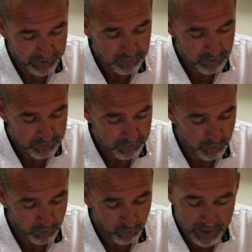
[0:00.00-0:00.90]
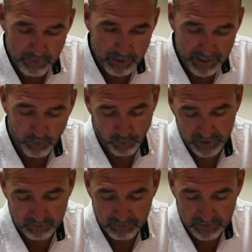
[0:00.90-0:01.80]
have to remember, way back
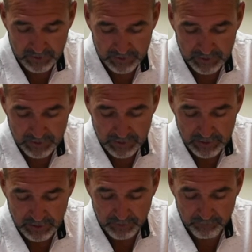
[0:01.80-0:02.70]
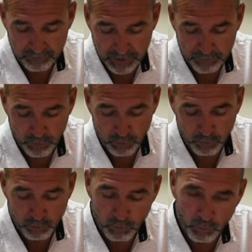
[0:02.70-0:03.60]
when, people,
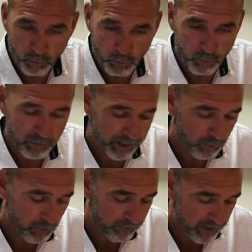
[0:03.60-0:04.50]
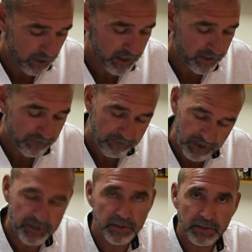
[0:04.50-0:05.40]
they were very
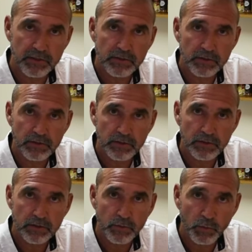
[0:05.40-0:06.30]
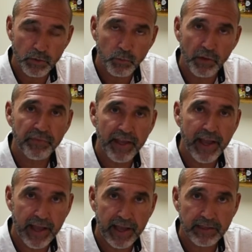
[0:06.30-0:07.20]
efficient with what they
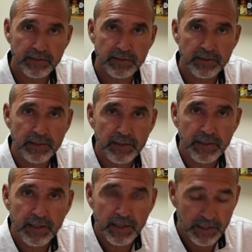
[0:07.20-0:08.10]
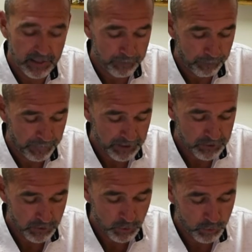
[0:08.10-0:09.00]
had. And
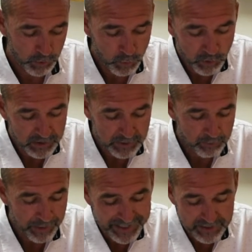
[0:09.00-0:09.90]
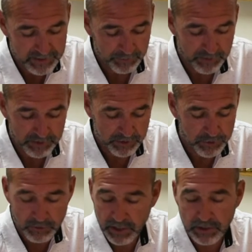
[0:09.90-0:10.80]
so you wouldn't bake something that
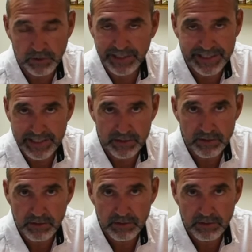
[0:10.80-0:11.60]
you're not going to eat.